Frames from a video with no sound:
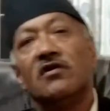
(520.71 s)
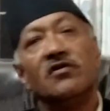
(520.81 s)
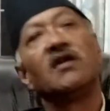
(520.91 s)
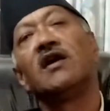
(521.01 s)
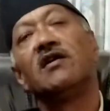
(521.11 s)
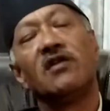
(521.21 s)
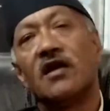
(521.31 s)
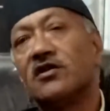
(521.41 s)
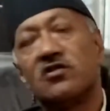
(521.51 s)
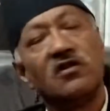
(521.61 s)
Then I
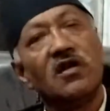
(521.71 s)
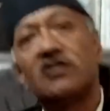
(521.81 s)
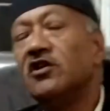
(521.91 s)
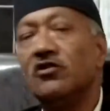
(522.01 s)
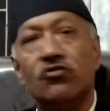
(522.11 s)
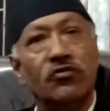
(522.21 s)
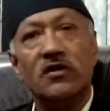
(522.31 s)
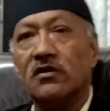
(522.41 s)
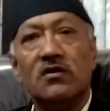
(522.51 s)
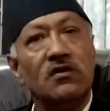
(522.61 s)
realized nothing to me,
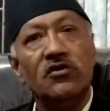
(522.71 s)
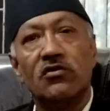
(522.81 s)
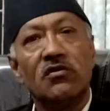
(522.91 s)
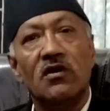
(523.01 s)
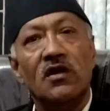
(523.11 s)
you know.